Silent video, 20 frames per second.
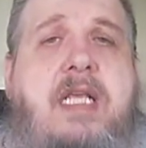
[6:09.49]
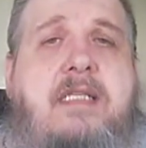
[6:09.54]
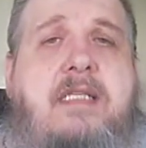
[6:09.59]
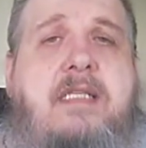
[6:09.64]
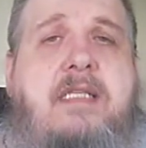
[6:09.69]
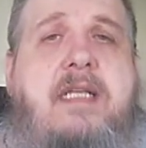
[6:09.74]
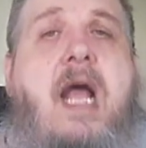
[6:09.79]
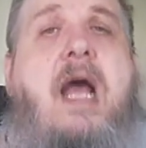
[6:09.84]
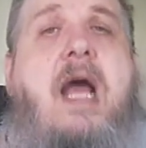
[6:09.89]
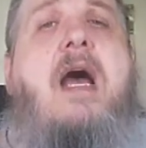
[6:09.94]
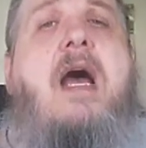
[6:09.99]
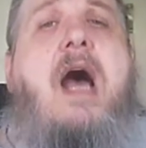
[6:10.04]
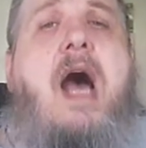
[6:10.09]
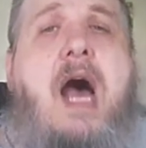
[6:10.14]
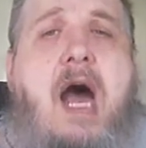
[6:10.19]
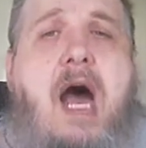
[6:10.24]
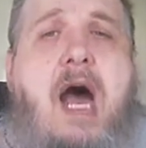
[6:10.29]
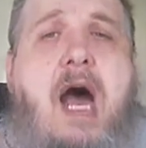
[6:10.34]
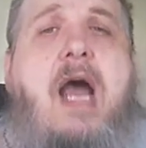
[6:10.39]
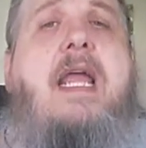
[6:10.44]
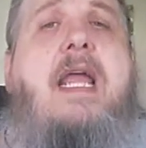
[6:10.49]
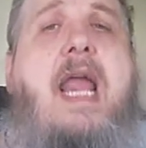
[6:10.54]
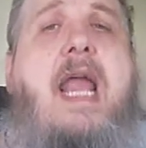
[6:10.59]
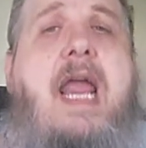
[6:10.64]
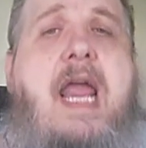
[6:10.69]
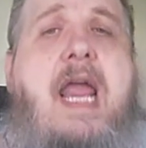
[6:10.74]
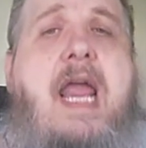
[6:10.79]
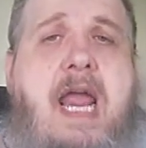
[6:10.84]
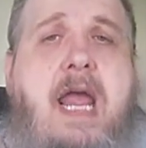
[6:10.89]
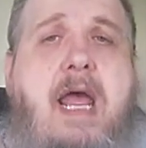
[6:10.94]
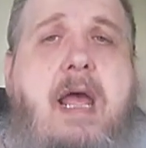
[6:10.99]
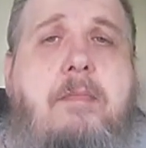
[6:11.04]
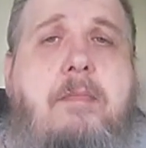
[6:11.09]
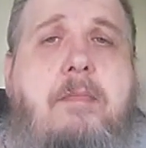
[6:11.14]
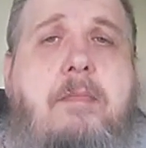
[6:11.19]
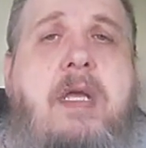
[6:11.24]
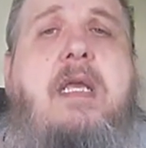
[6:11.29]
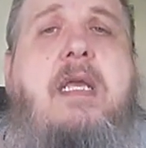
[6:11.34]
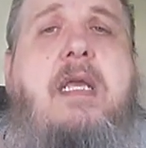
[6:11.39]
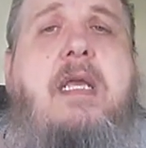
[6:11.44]
He said, "I
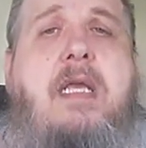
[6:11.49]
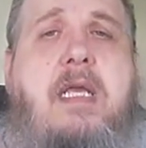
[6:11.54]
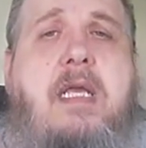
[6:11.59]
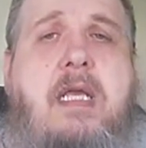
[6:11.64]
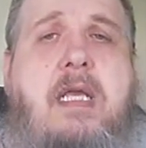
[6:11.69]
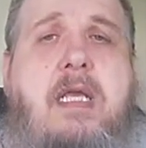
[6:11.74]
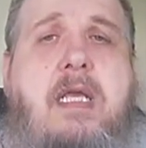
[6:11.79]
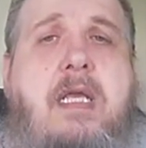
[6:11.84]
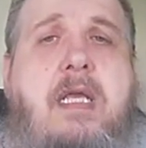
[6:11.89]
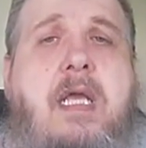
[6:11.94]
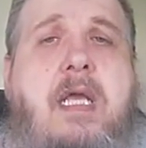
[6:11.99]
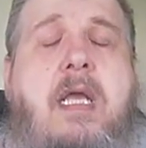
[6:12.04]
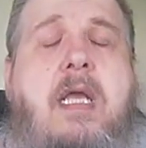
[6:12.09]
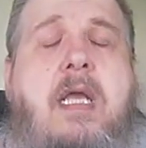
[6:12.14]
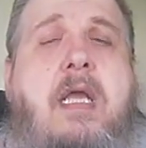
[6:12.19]
am he."